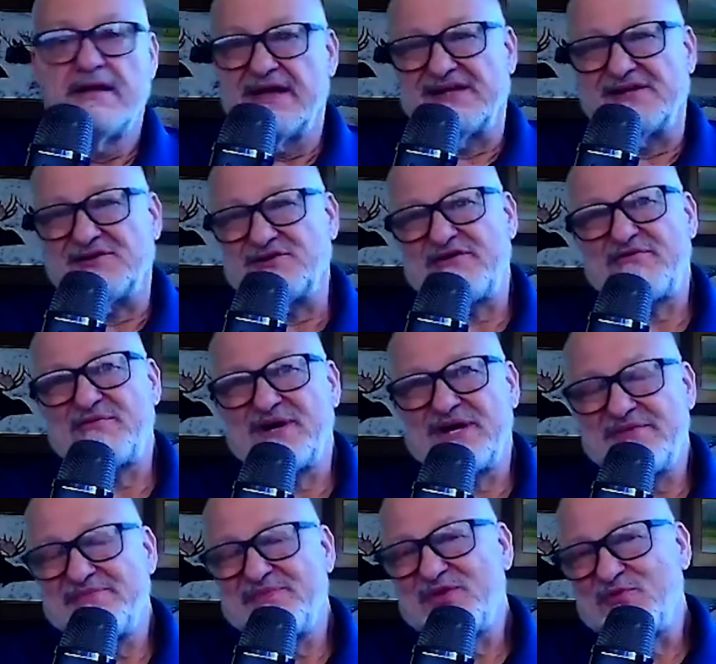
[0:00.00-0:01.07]
Hello,
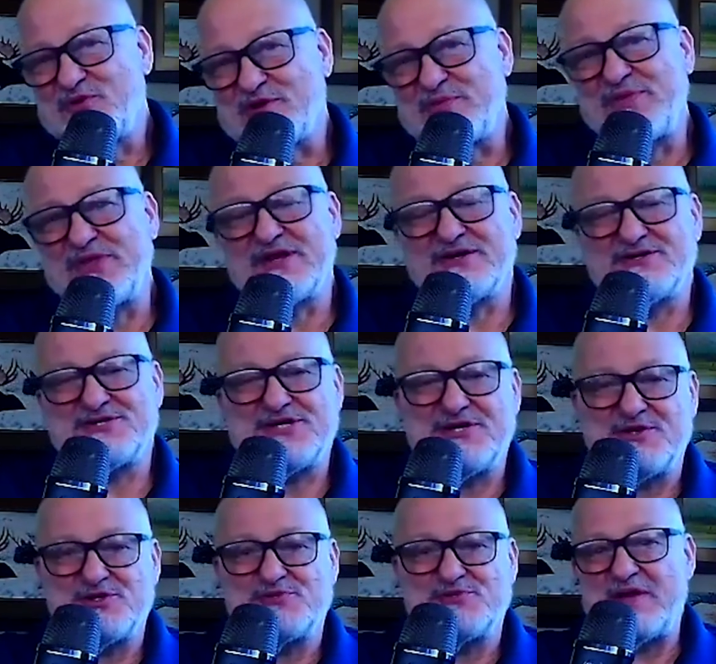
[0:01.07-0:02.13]
everybody. Welcome to the Energy
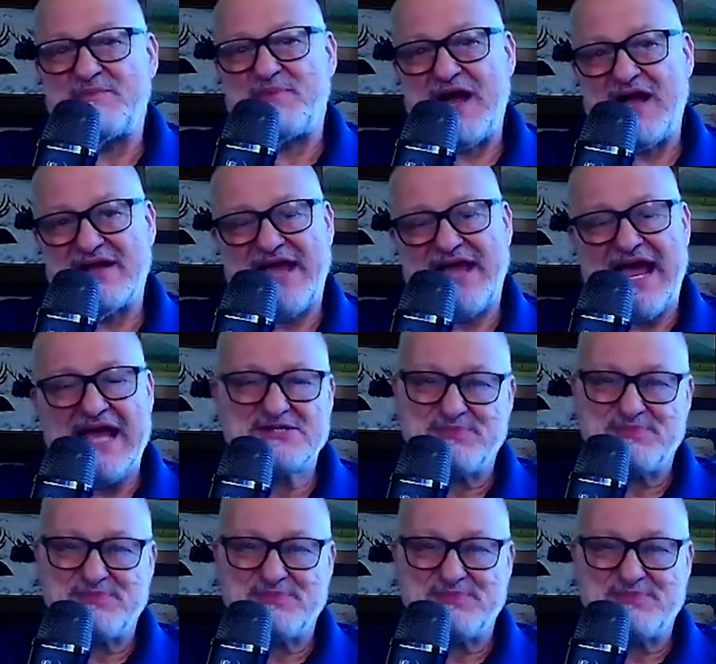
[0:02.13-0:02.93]
Newsbeat podcast.